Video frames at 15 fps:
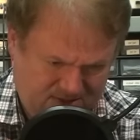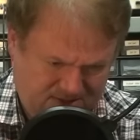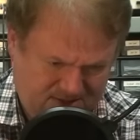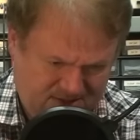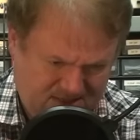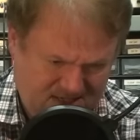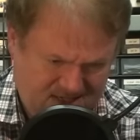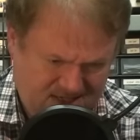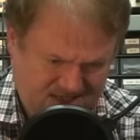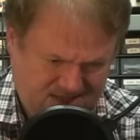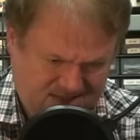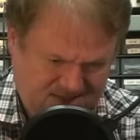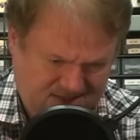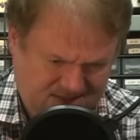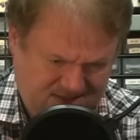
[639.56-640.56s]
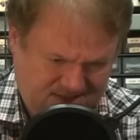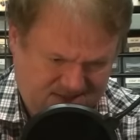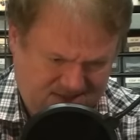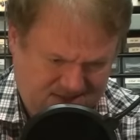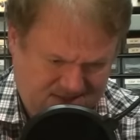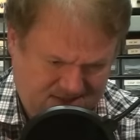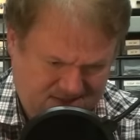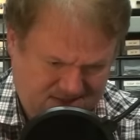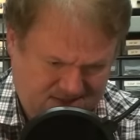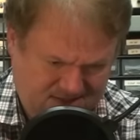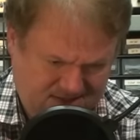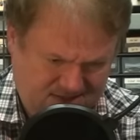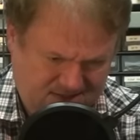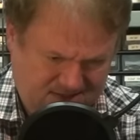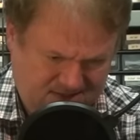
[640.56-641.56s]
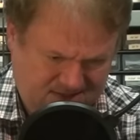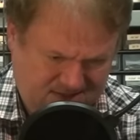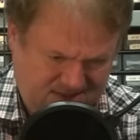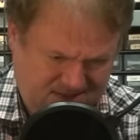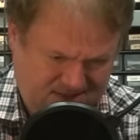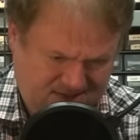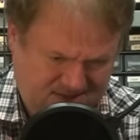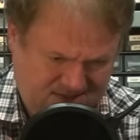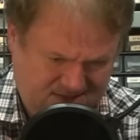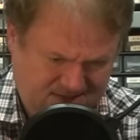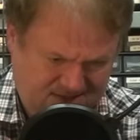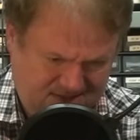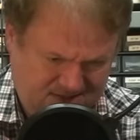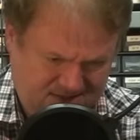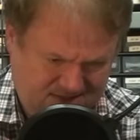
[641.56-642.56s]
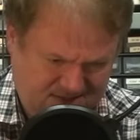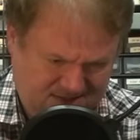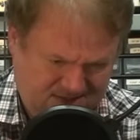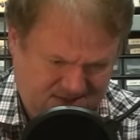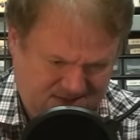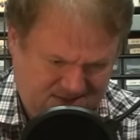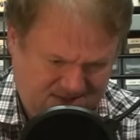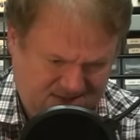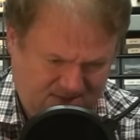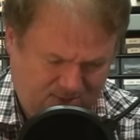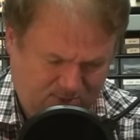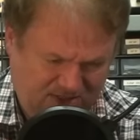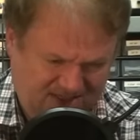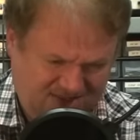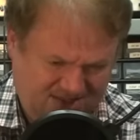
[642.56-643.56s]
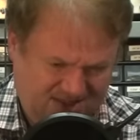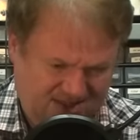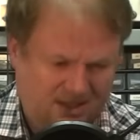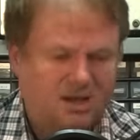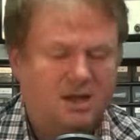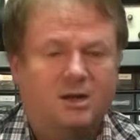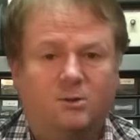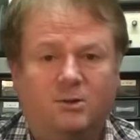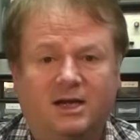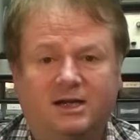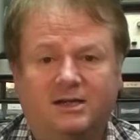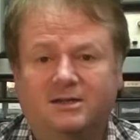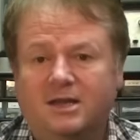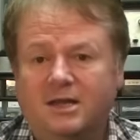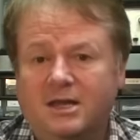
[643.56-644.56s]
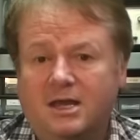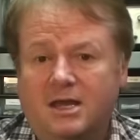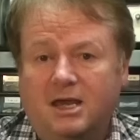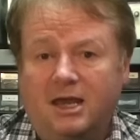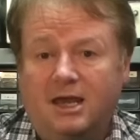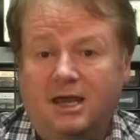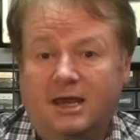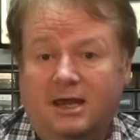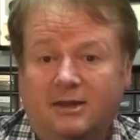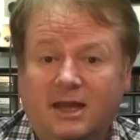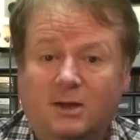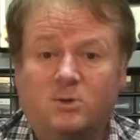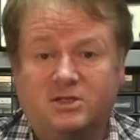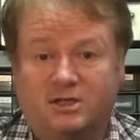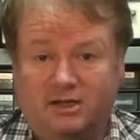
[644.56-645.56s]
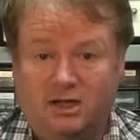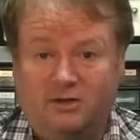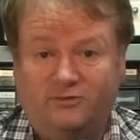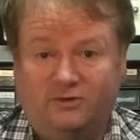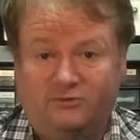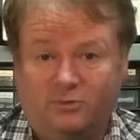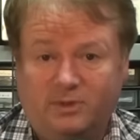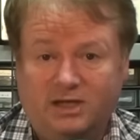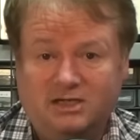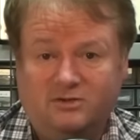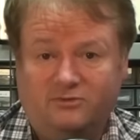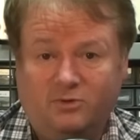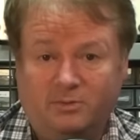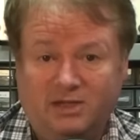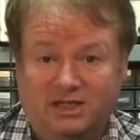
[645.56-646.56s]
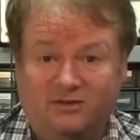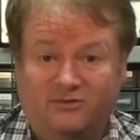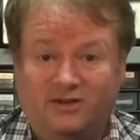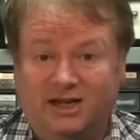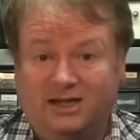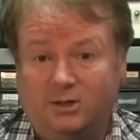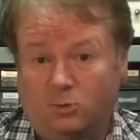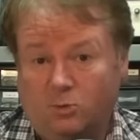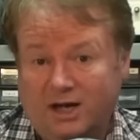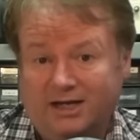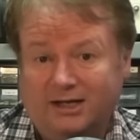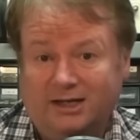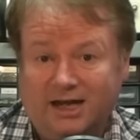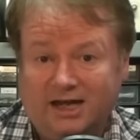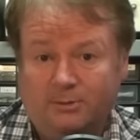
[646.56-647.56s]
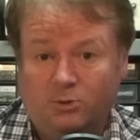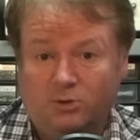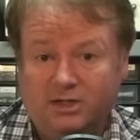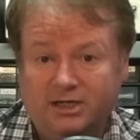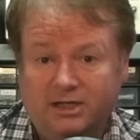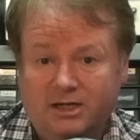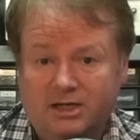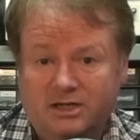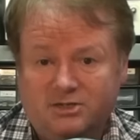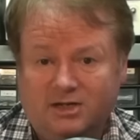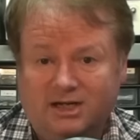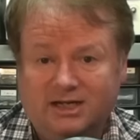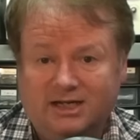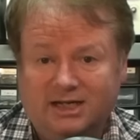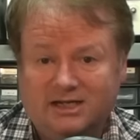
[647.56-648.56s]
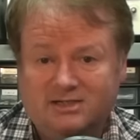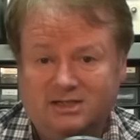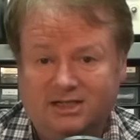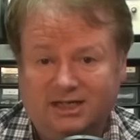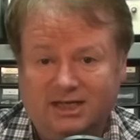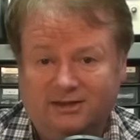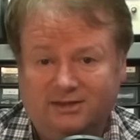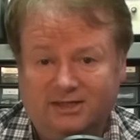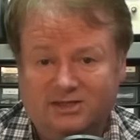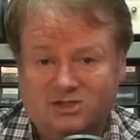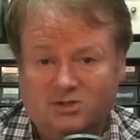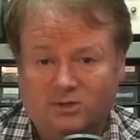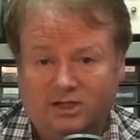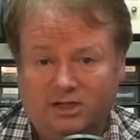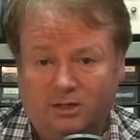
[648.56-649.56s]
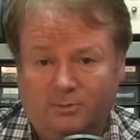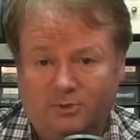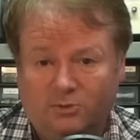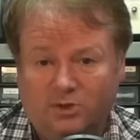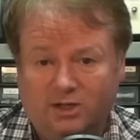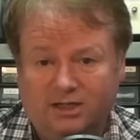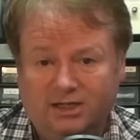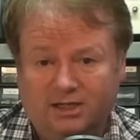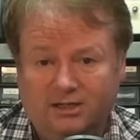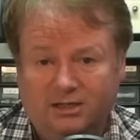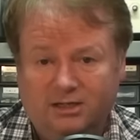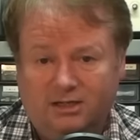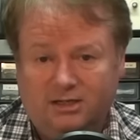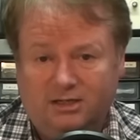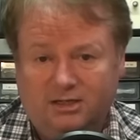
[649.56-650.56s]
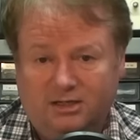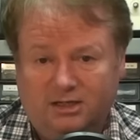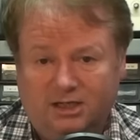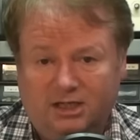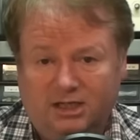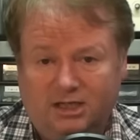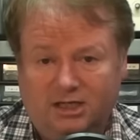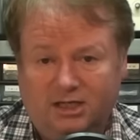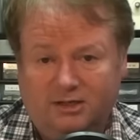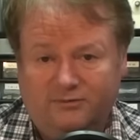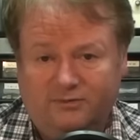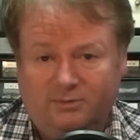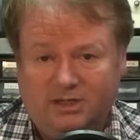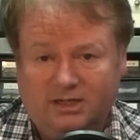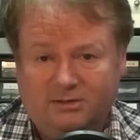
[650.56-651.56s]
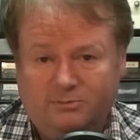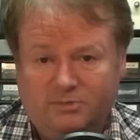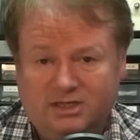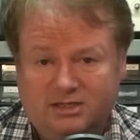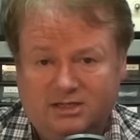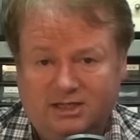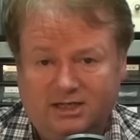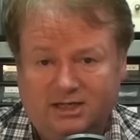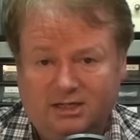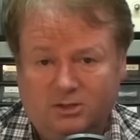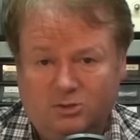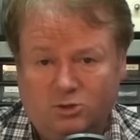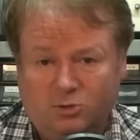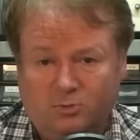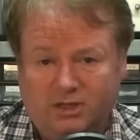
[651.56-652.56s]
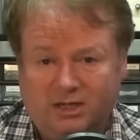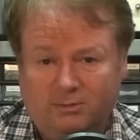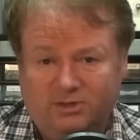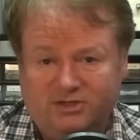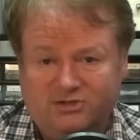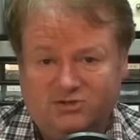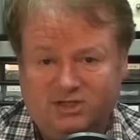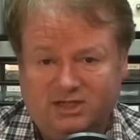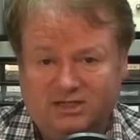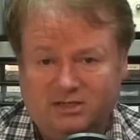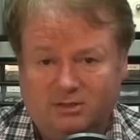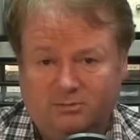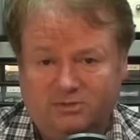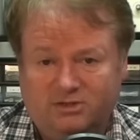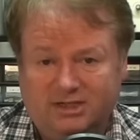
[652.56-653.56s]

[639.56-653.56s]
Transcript: I was 69T6963C. Right. And that was enough information for me to find the right library so I can actually get this screen up and running. If I'm not mistaken, you should be able to see some